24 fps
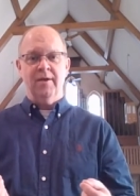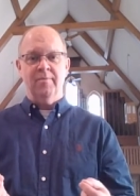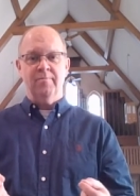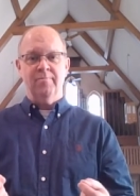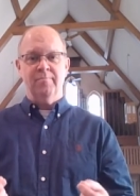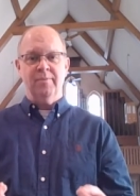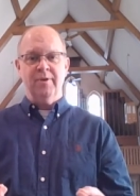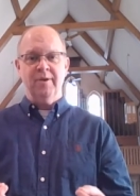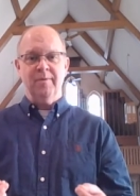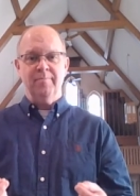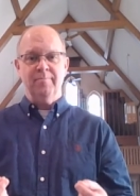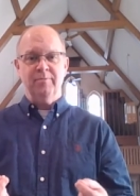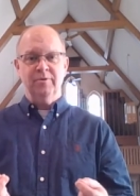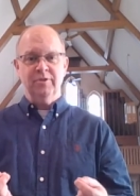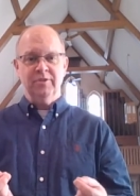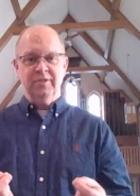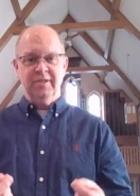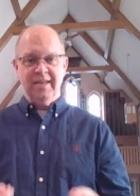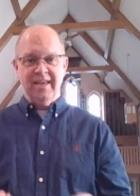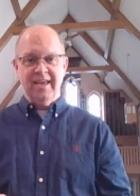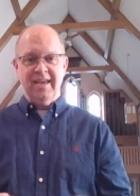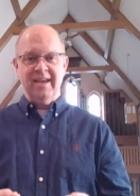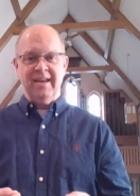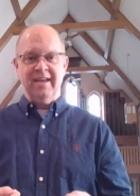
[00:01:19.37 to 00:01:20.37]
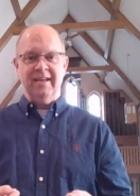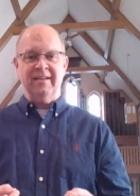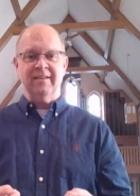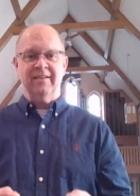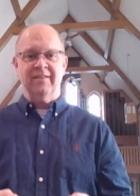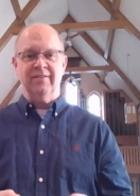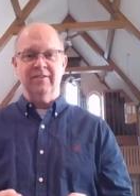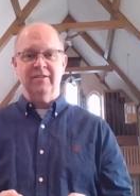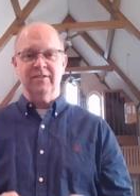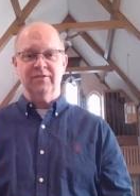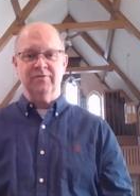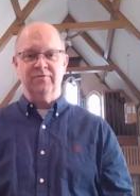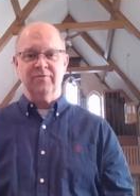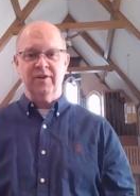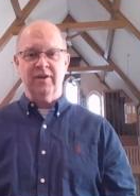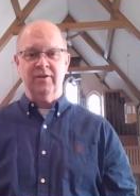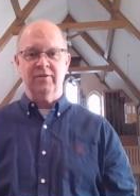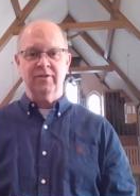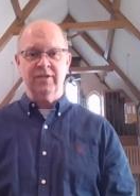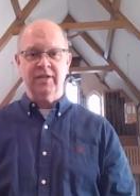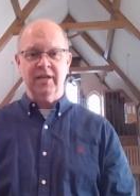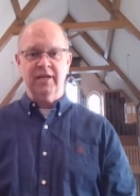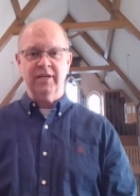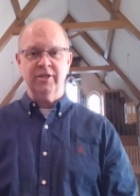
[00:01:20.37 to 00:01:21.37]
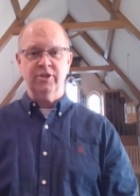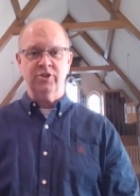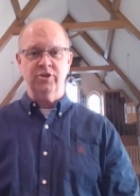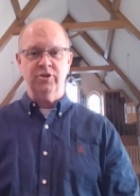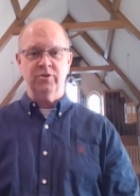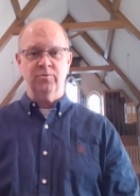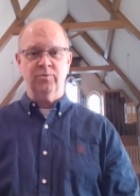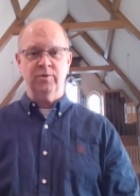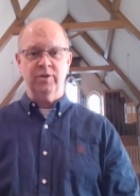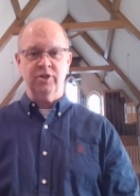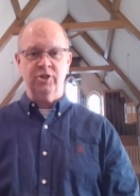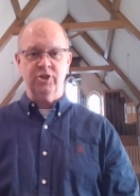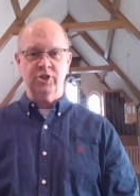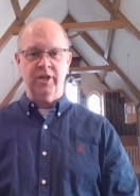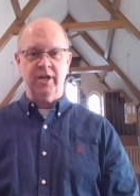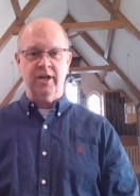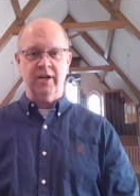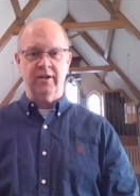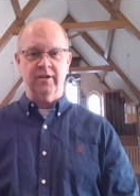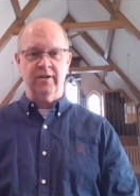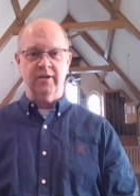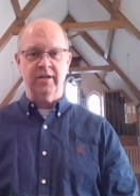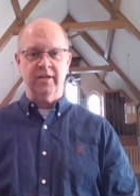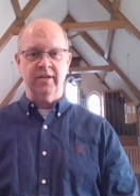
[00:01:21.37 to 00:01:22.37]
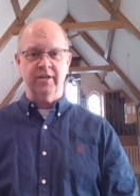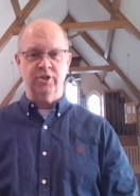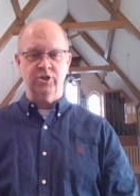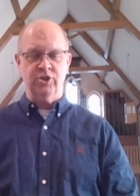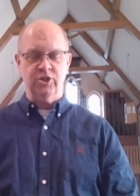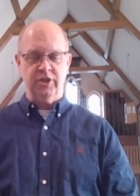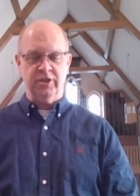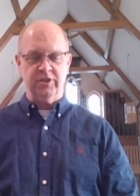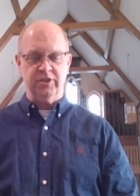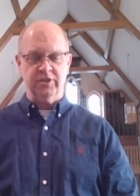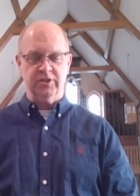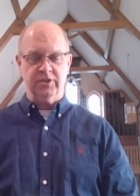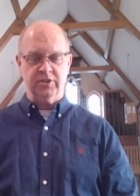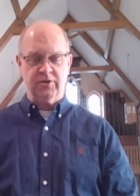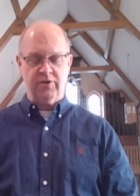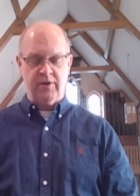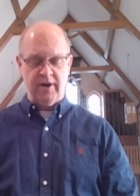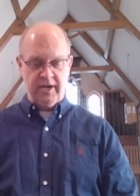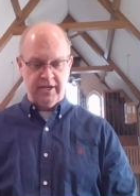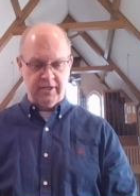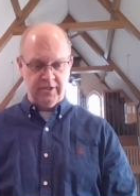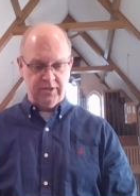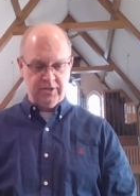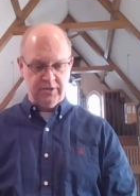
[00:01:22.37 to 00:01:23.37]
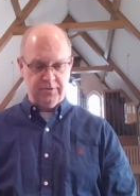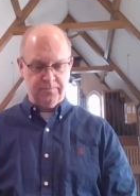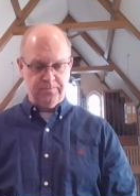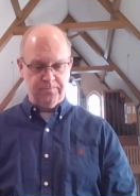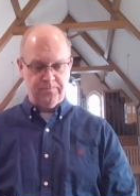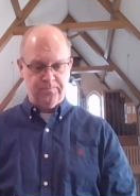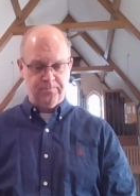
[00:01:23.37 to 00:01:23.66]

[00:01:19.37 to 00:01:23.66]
People need this foundation we share in Jesus Christ.